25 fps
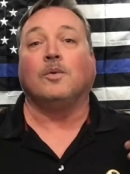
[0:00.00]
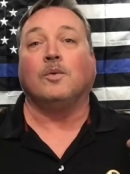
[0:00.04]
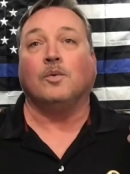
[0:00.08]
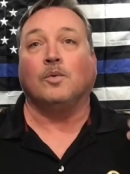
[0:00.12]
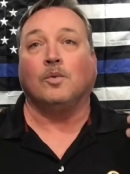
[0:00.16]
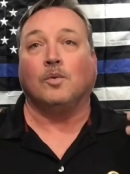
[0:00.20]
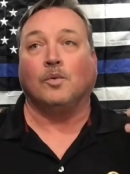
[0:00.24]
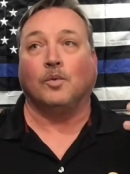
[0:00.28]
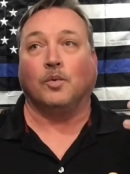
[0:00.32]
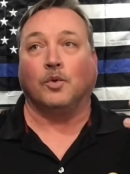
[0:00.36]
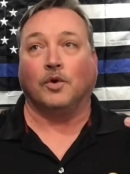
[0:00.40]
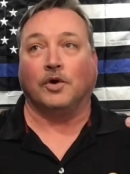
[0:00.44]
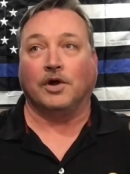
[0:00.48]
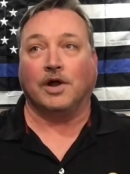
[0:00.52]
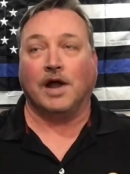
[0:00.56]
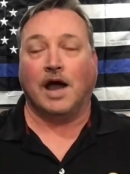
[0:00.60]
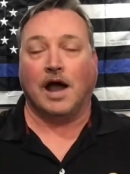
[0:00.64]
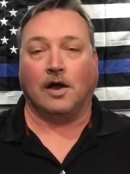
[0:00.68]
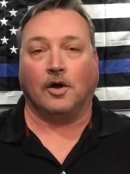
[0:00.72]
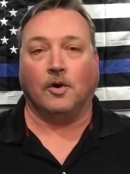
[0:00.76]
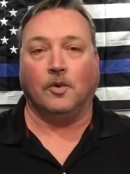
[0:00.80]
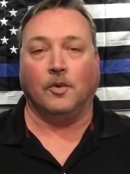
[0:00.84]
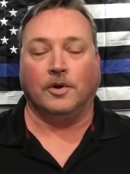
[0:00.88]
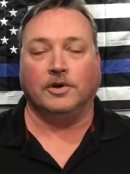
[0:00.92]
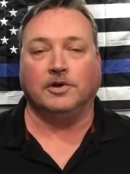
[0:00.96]
we're
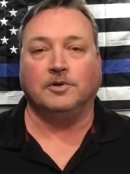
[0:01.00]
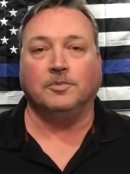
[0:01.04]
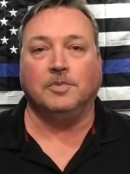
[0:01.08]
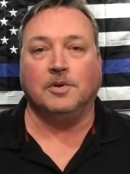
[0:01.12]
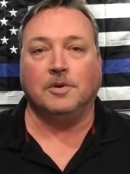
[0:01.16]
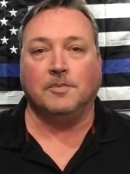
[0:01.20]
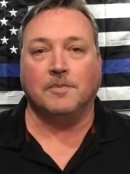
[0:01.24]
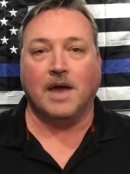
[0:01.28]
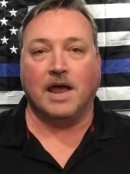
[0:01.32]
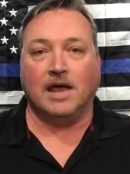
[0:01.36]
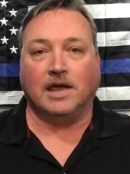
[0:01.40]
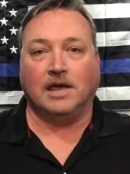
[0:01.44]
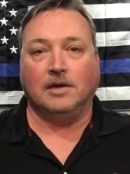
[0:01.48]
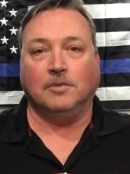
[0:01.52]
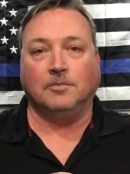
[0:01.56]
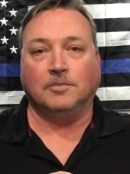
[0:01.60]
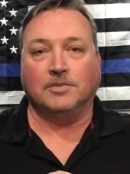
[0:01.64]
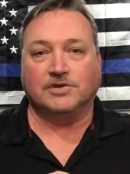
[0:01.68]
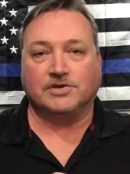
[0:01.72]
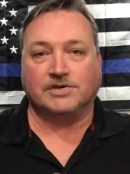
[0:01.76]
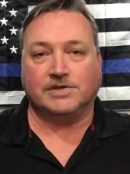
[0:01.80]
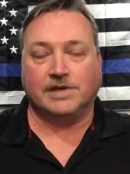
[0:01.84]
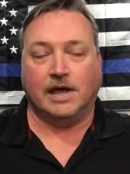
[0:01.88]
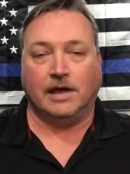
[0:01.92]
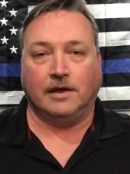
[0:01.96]
not going to be making
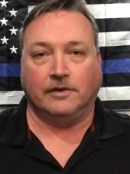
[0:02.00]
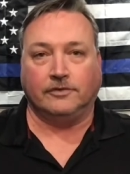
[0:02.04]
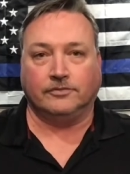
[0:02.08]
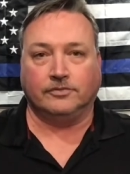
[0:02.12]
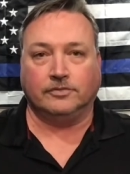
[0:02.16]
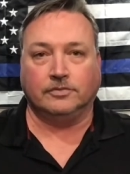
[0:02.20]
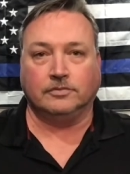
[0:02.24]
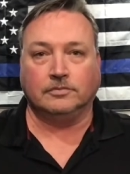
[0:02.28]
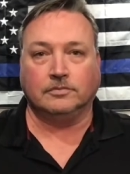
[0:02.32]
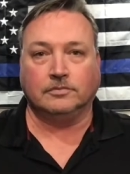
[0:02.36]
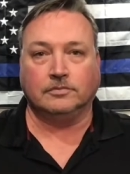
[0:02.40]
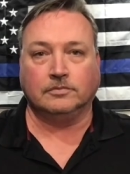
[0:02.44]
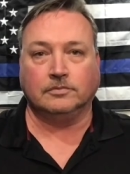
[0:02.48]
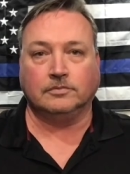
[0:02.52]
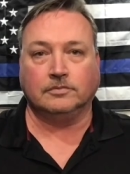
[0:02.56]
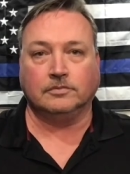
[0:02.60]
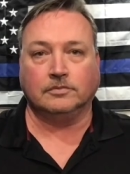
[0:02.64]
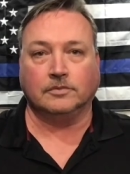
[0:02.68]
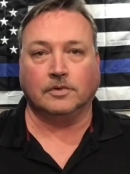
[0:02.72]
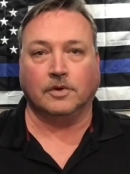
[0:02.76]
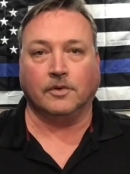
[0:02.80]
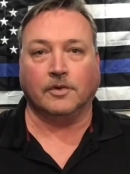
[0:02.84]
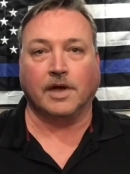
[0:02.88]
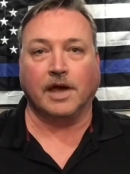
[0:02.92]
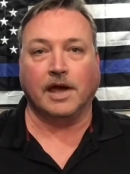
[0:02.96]
mistakes,
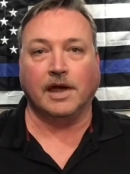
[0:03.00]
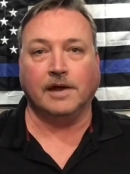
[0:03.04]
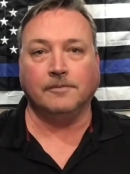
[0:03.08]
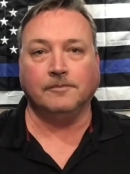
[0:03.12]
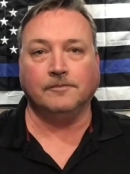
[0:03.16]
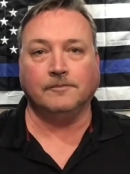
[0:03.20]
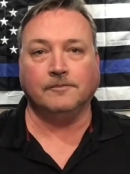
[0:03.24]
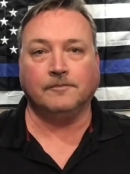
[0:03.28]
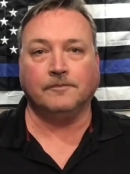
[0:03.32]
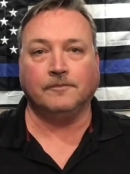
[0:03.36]
okay?